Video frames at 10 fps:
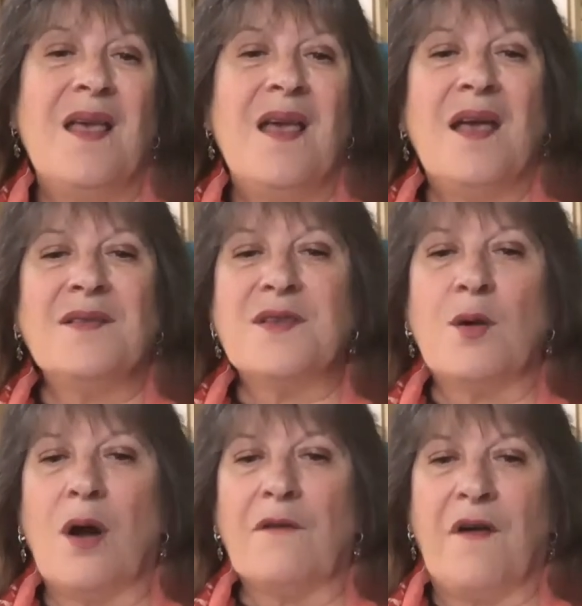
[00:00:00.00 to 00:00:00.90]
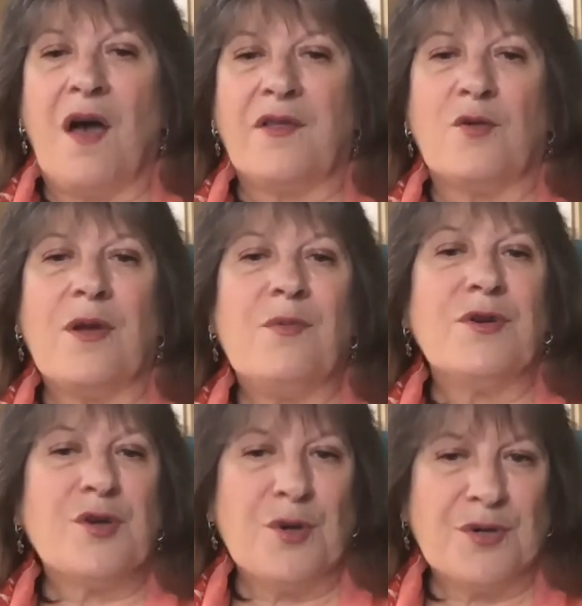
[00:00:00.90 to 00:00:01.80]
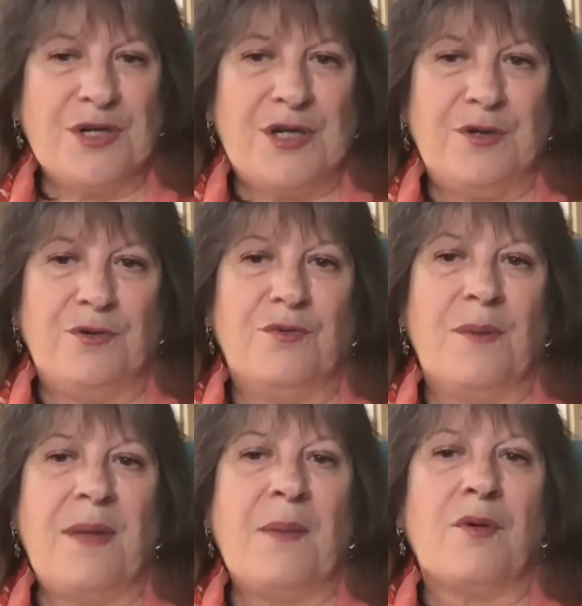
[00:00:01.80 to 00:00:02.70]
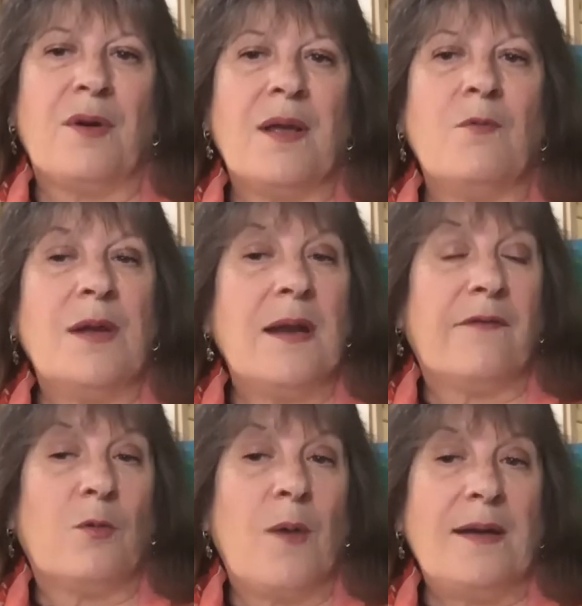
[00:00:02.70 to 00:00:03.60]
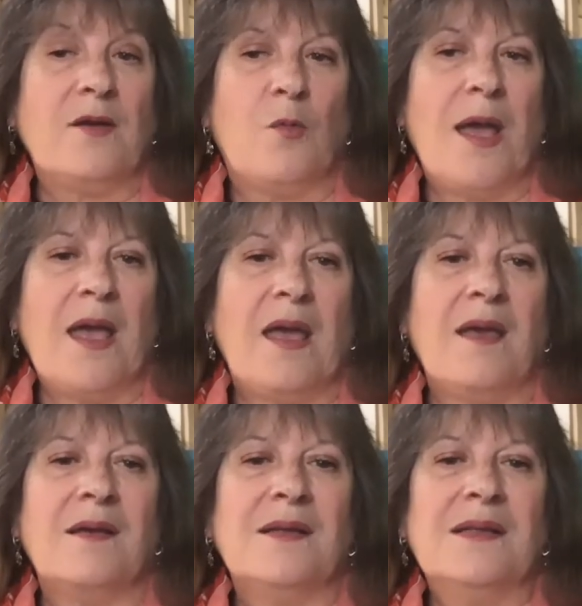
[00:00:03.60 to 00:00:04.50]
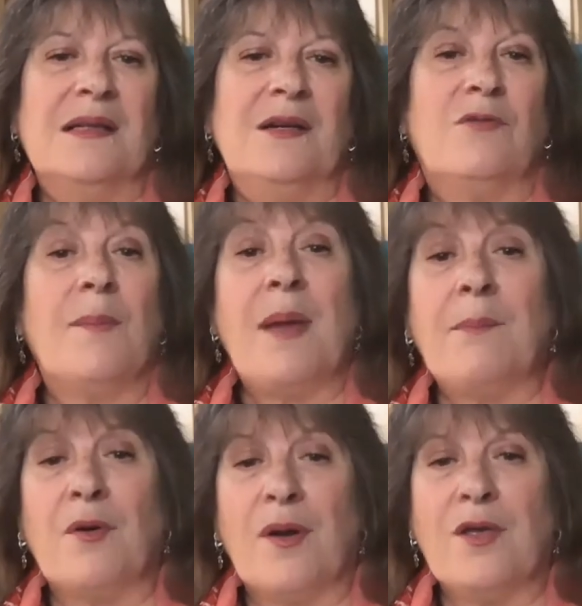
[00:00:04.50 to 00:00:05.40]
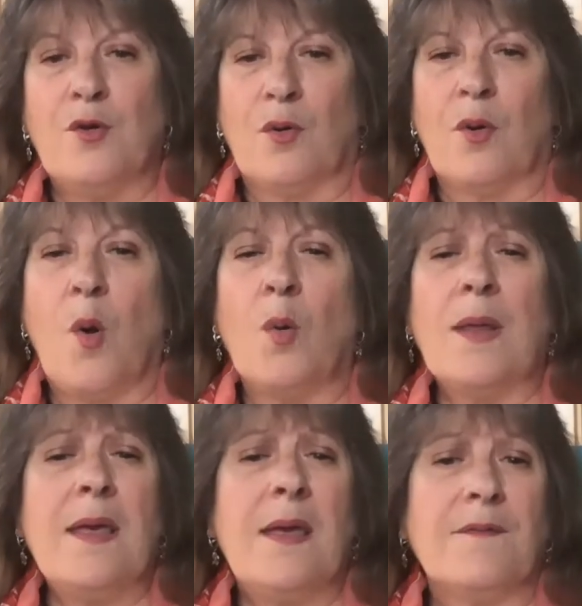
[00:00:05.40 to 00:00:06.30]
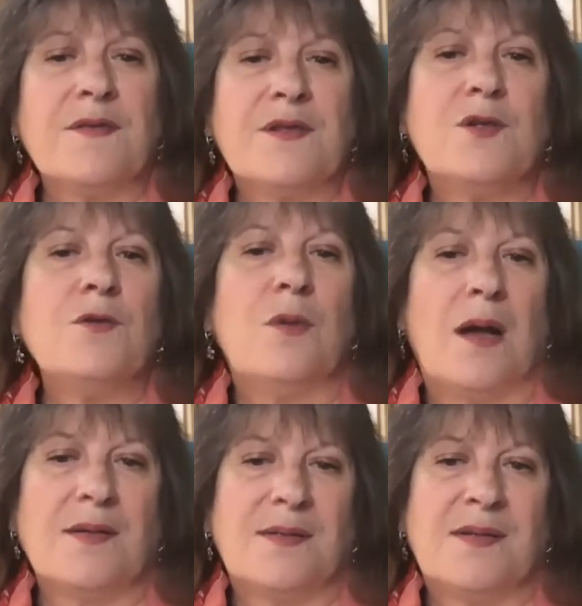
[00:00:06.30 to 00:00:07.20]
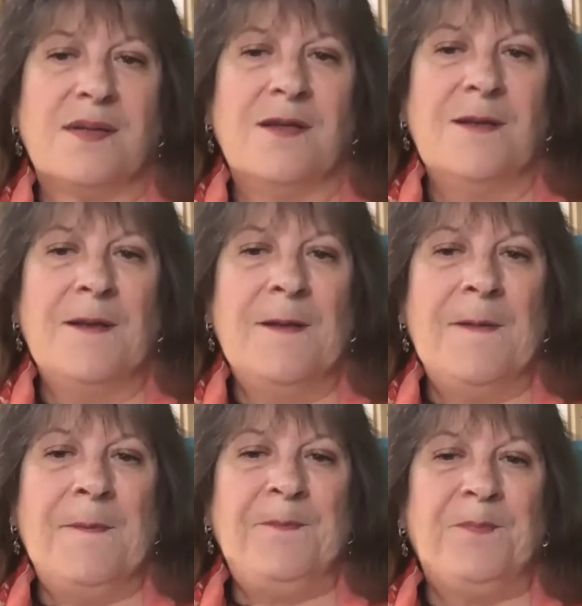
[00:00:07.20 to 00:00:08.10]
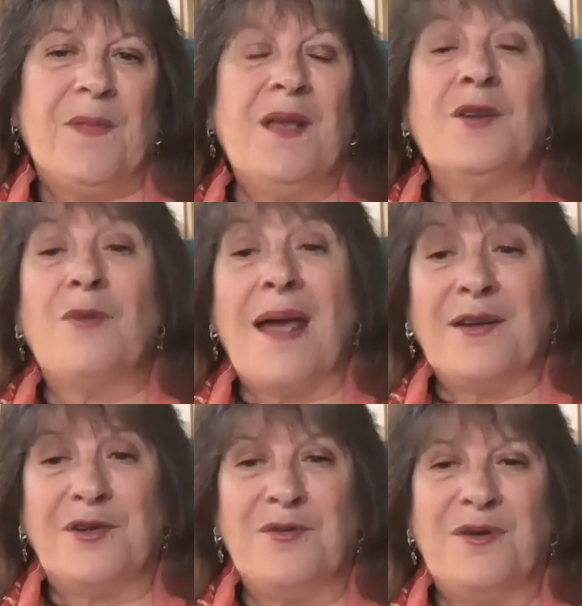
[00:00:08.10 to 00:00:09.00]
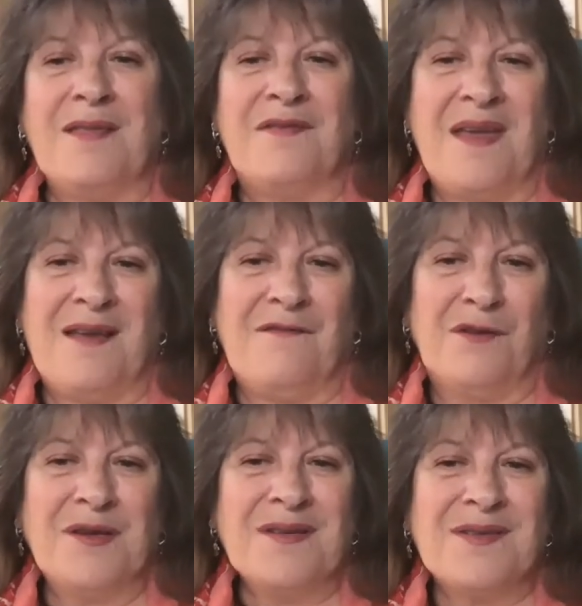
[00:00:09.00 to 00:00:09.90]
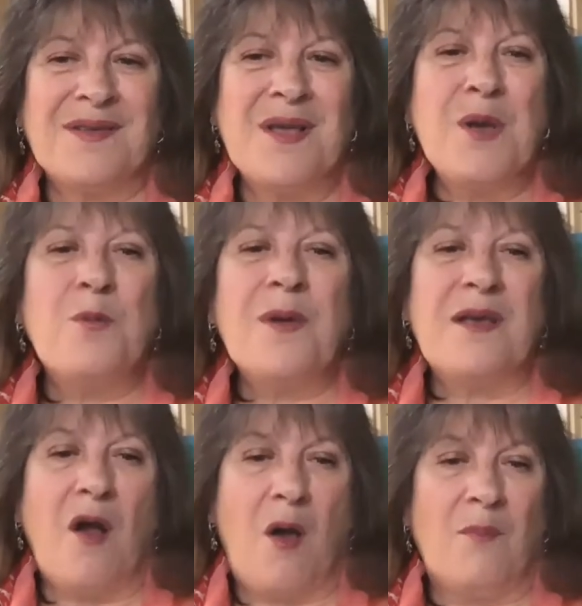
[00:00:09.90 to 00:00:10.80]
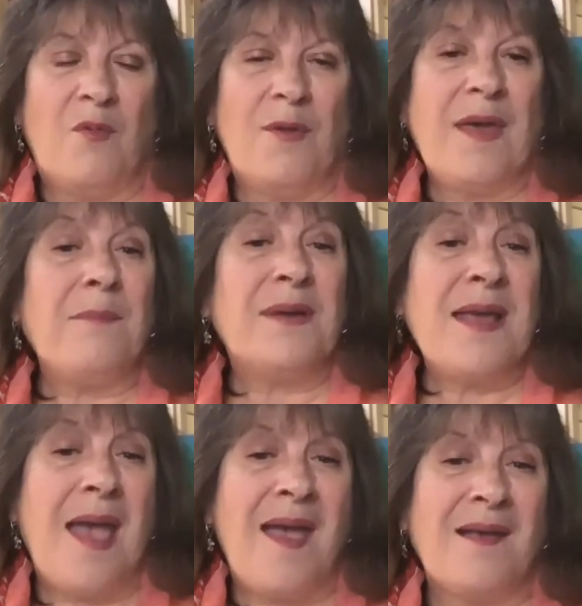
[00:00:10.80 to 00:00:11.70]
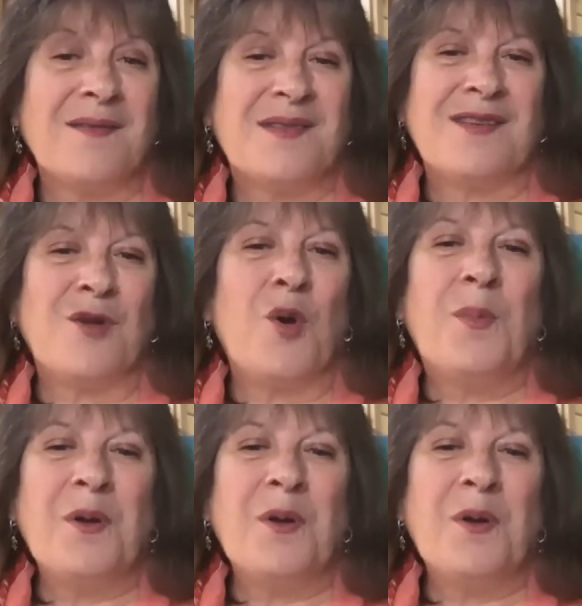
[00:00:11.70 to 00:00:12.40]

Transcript: And so, our Father, we return to you, remembering we never went away, remembering your holy gifts to us. In gratitude and thankfulness, we come with empty hands and open